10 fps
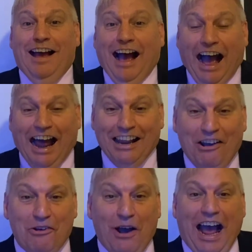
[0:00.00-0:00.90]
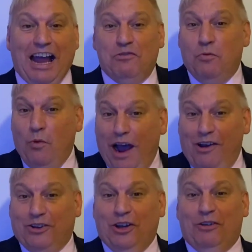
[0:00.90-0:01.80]
Hello and
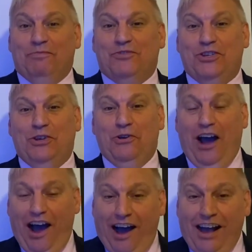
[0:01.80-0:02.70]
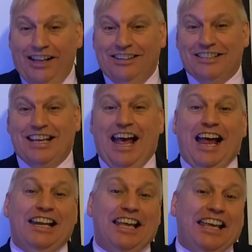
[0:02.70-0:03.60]
welcome to IELTS
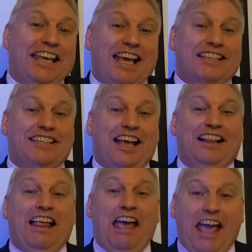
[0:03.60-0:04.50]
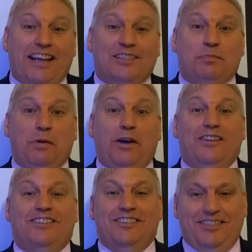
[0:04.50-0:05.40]
and ESL
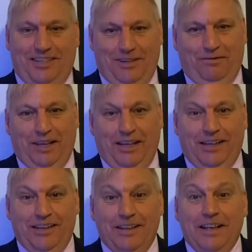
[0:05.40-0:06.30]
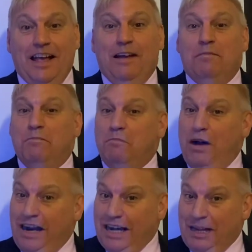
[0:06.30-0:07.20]
Expert TV.
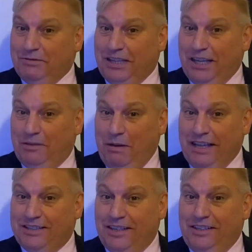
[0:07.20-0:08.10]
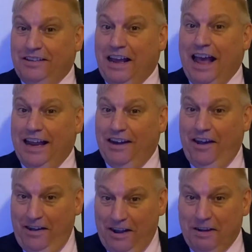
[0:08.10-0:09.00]
My name's Keith Mason and
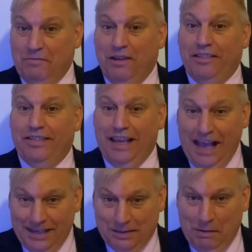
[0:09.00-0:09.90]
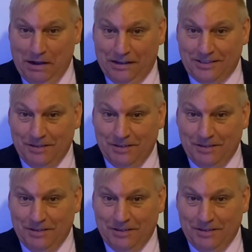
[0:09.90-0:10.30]
I'm the expert.